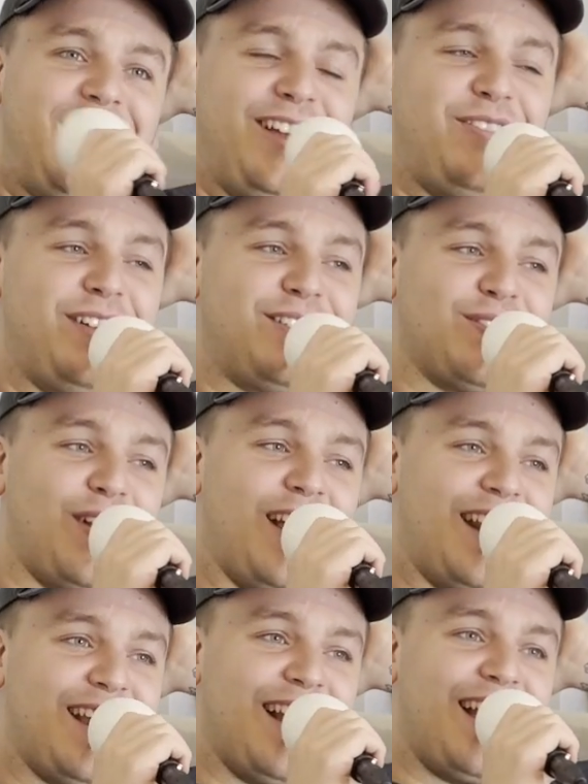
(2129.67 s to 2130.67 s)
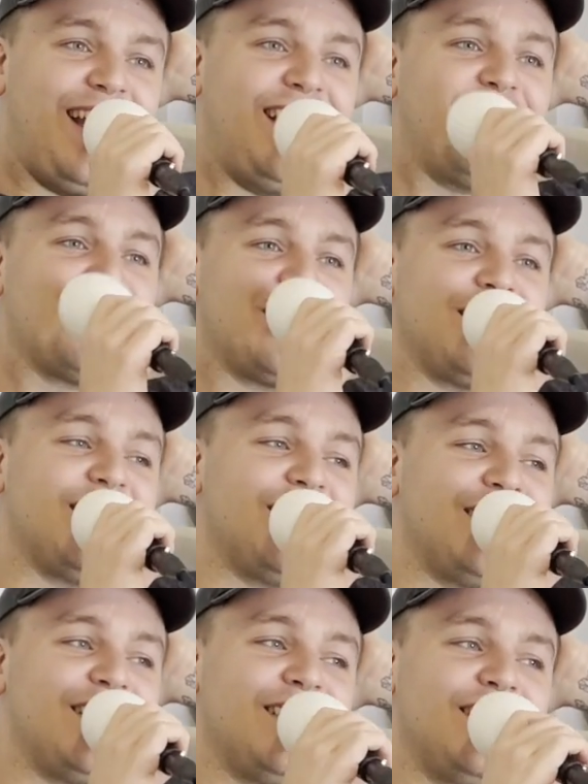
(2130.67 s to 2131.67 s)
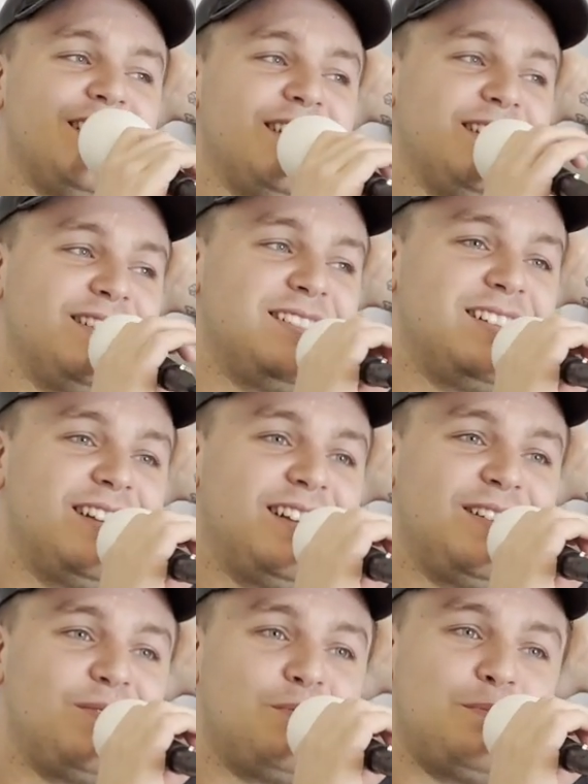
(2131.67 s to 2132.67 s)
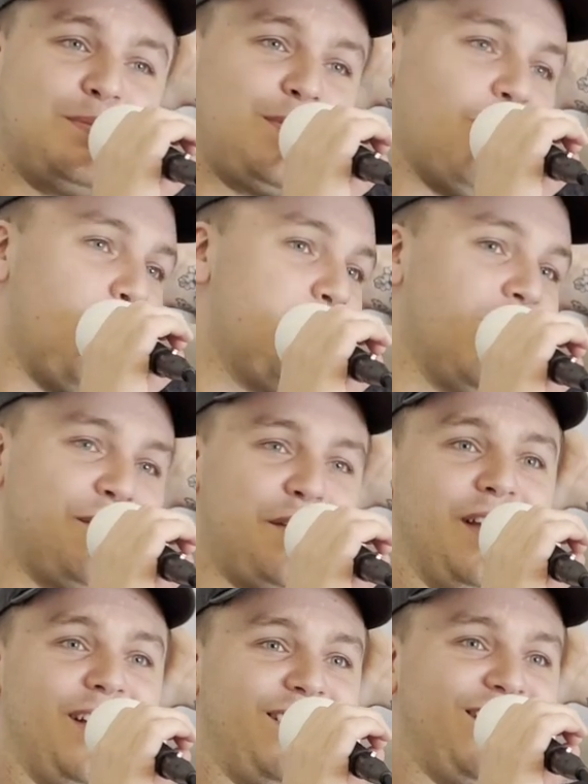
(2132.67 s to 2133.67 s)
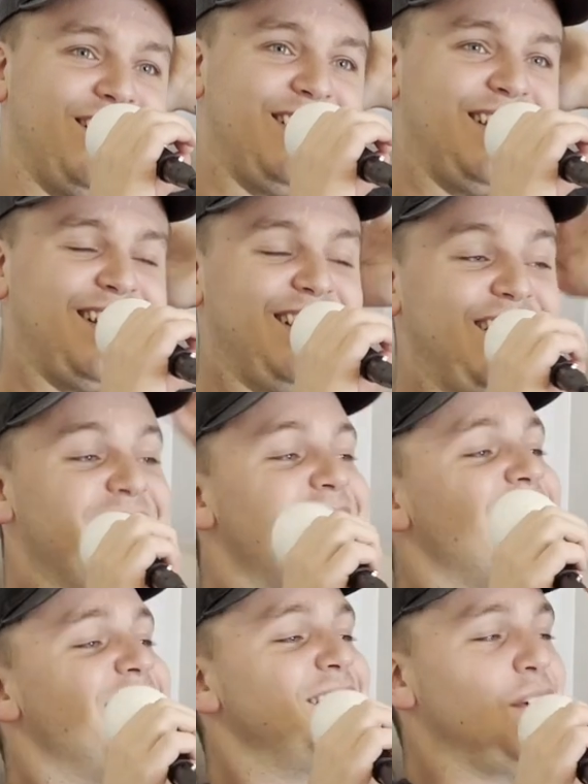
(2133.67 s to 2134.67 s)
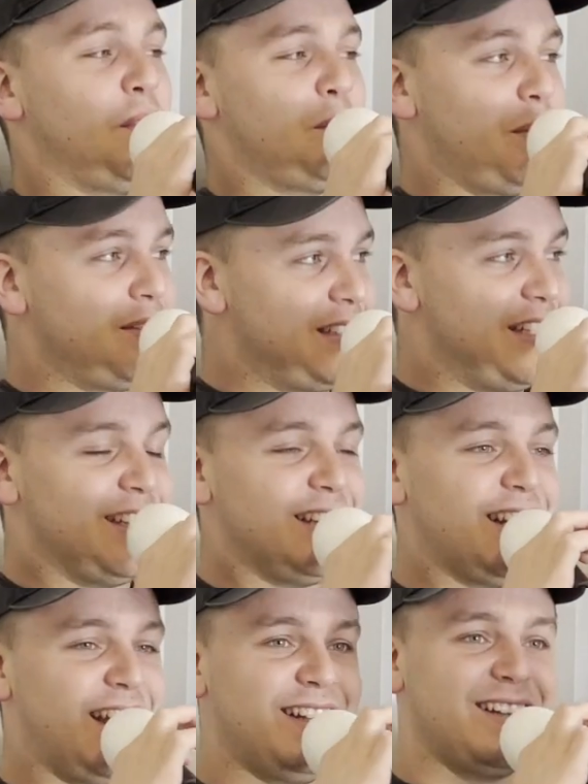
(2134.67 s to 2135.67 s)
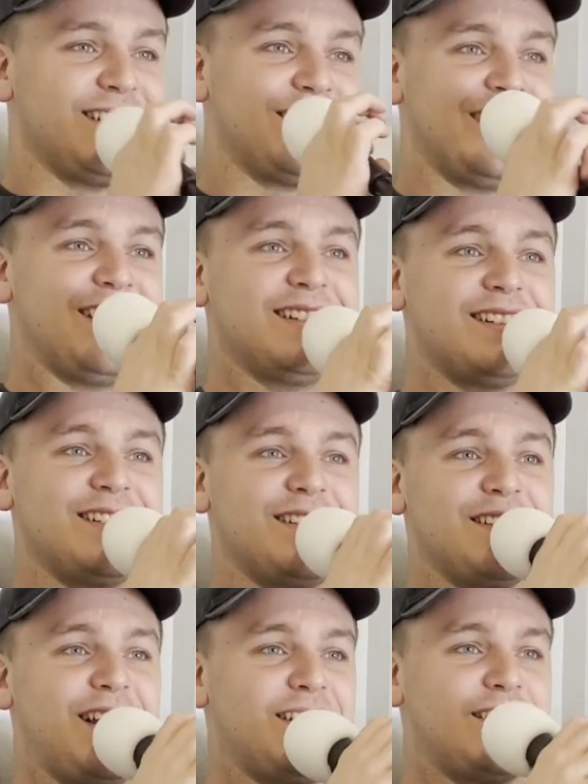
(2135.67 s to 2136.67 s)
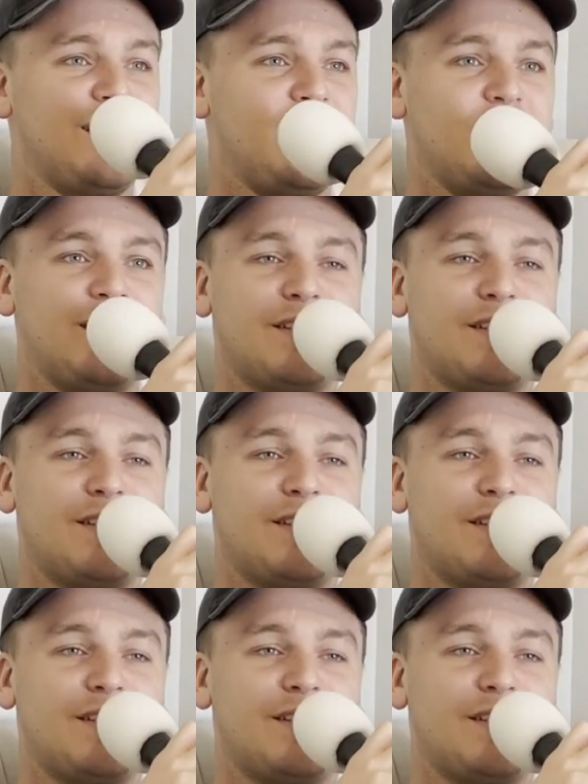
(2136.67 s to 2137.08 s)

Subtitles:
If it's raining again, I'm gonna throw punches. The only person in the tent is Anissa, so that's not as.